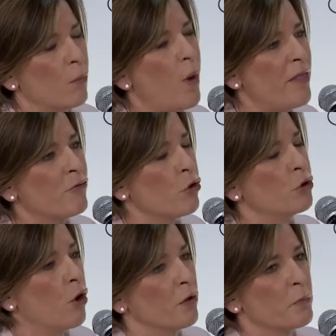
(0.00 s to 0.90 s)
Whether or
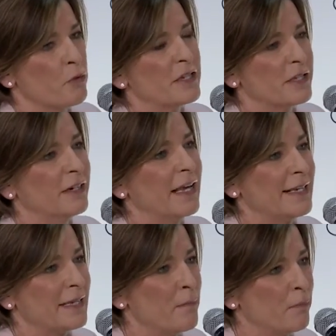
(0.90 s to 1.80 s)
not the president
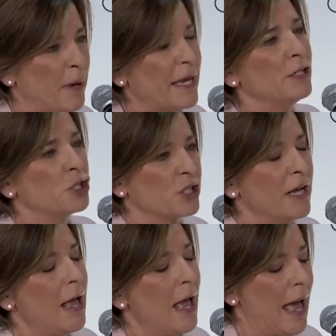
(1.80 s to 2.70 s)
is impeached
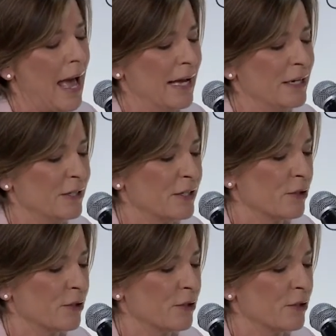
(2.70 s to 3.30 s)
and